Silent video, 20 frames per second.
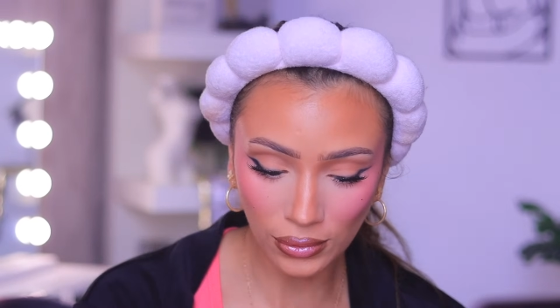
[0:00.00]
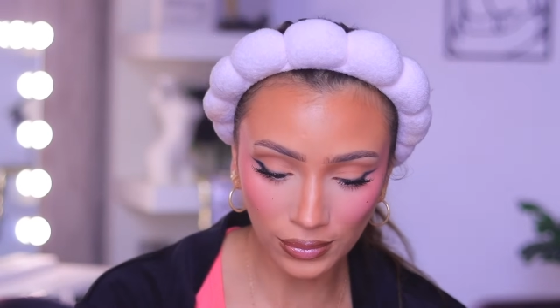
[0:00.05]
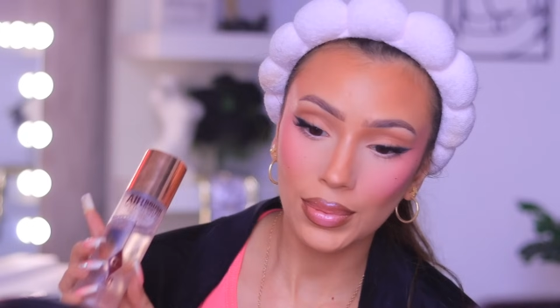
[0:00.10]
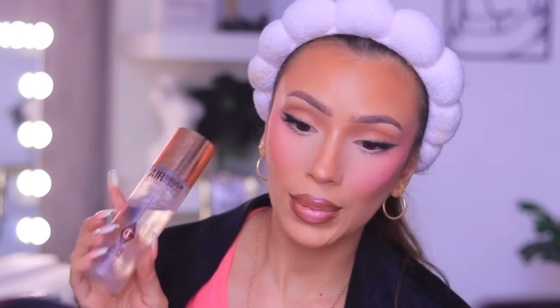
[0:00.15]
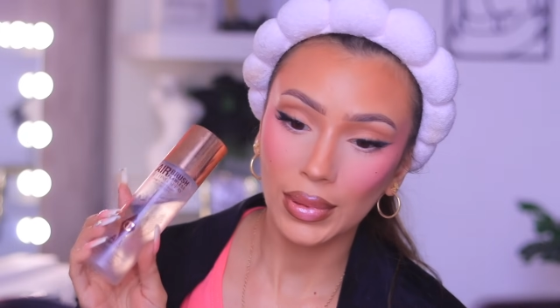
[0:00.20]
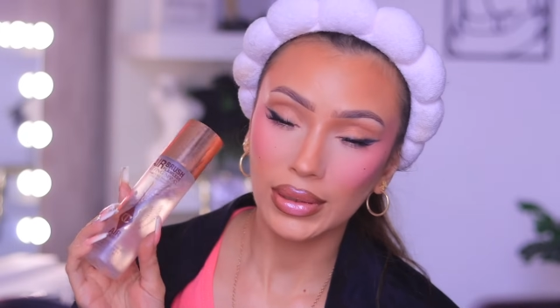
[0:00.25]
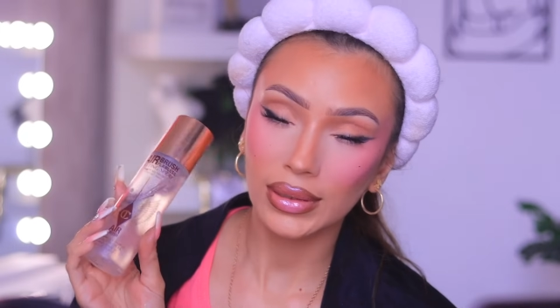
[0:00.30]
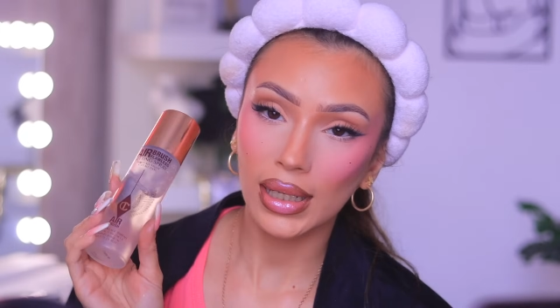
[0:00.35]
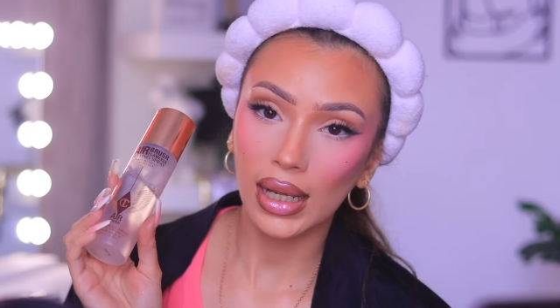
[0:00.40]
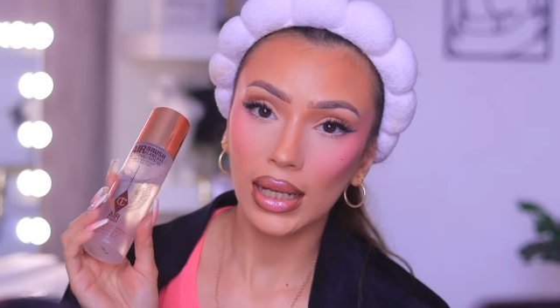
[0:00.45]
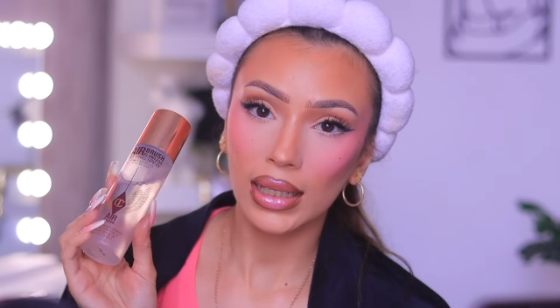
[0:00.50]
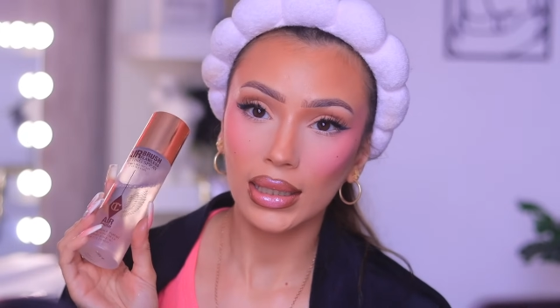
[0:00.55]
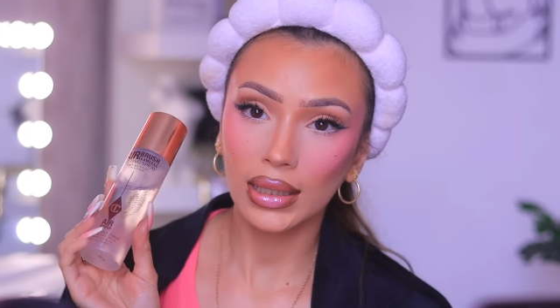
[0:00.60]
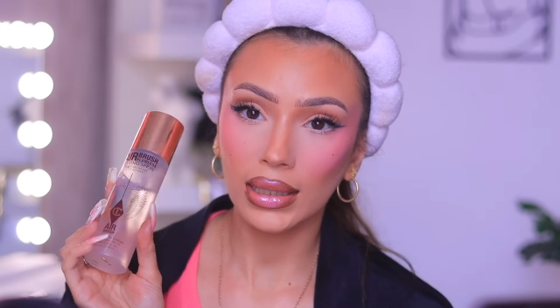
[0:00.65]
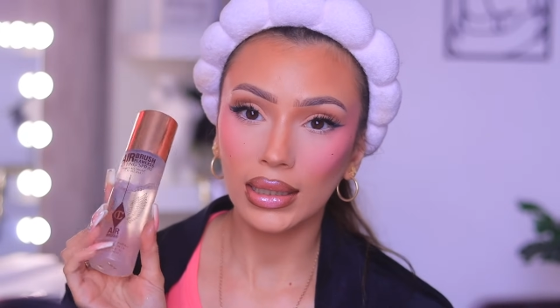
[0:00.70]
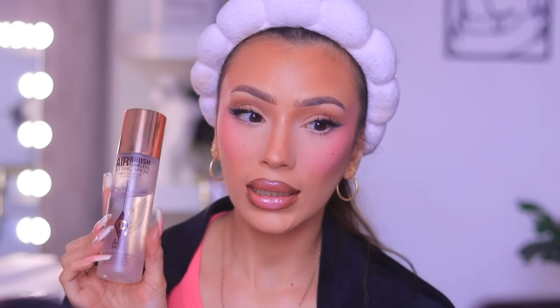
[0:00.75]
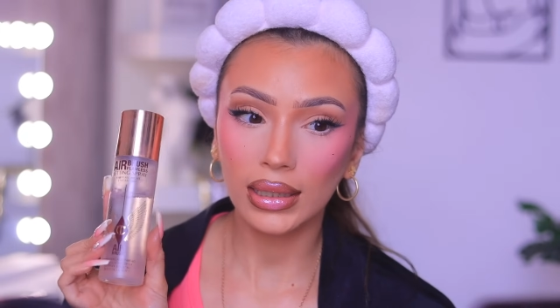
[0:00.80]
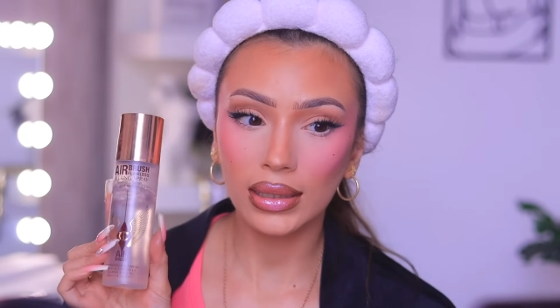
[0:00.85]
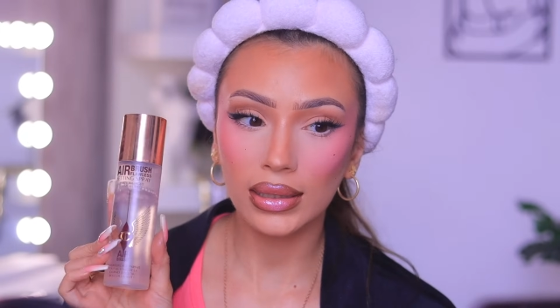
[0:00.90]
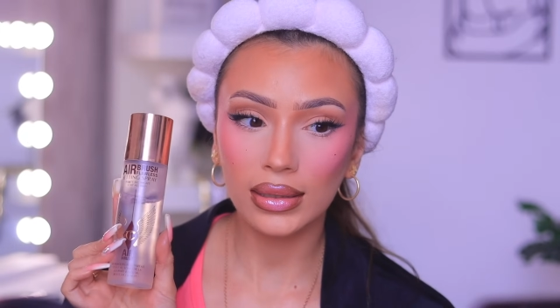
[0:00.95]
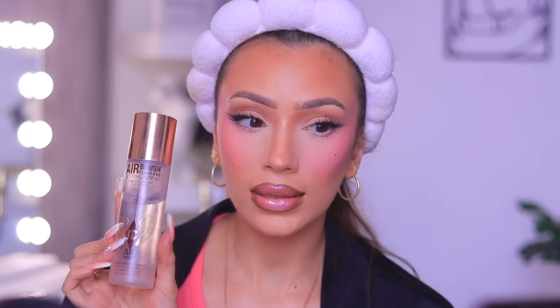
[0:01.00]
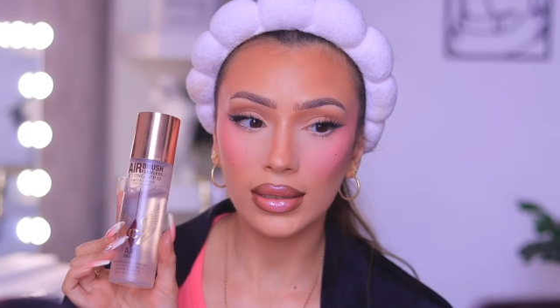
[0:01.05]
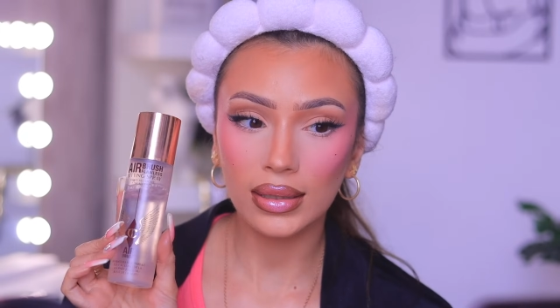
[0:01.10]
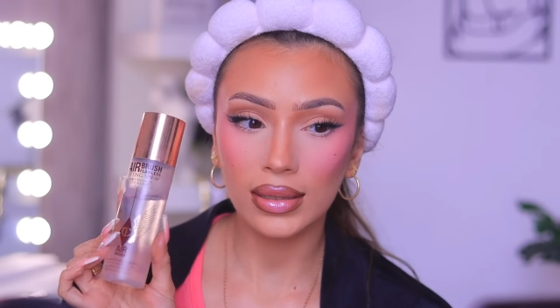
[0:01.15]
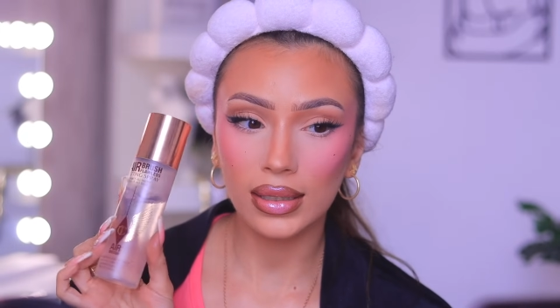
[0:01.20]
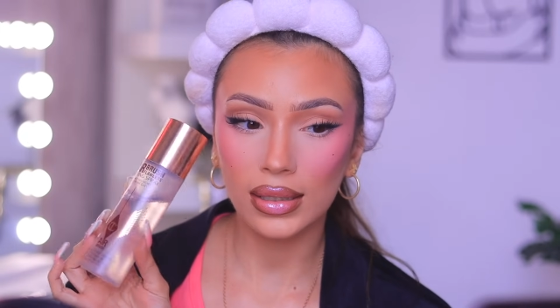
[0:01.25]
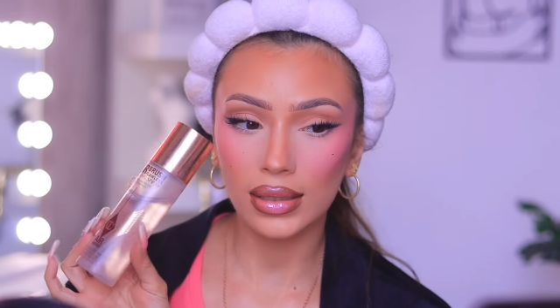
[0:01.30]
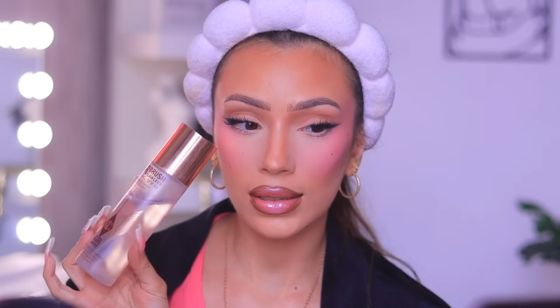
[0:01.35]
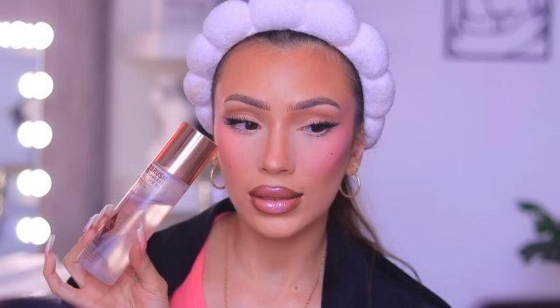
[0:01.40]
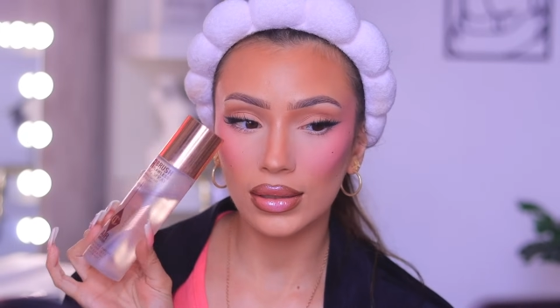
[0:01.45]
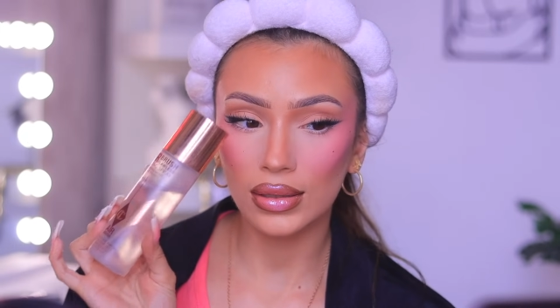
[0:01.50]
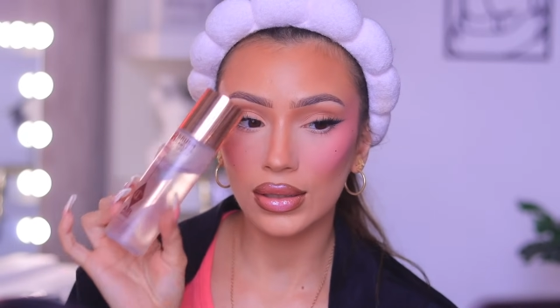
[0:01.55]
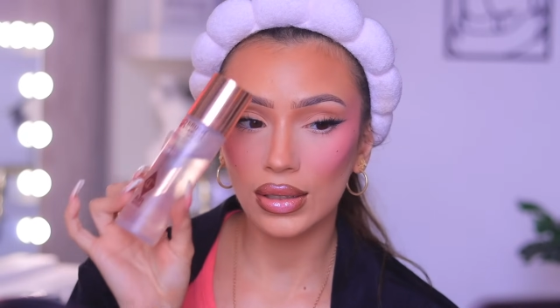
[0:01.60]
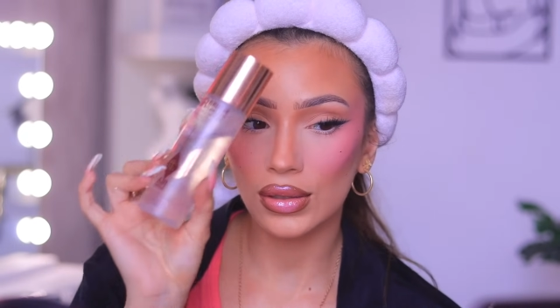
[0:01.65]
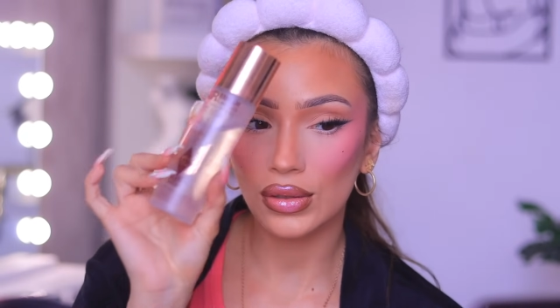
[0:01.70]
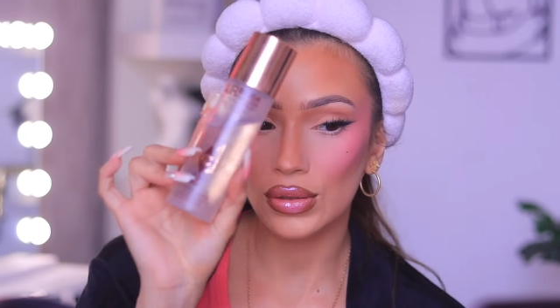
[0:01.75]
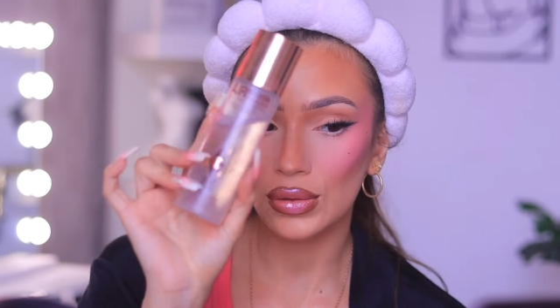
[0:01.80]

But not least is